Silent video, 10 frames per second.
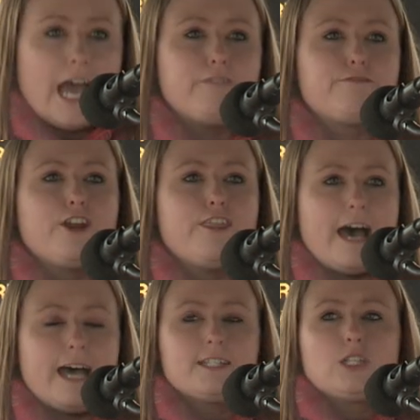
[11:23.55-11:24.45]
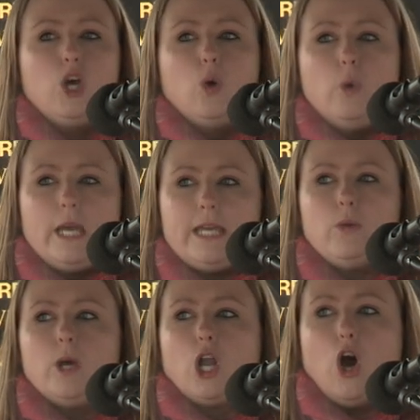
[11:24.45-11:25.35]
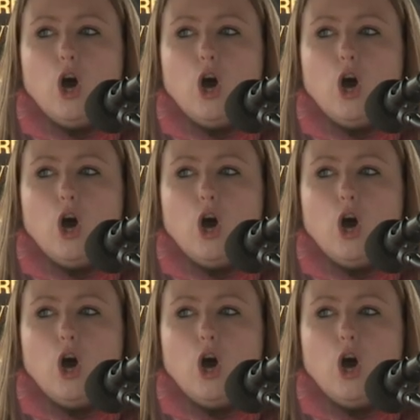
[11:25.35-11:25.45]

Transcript: And for that, we will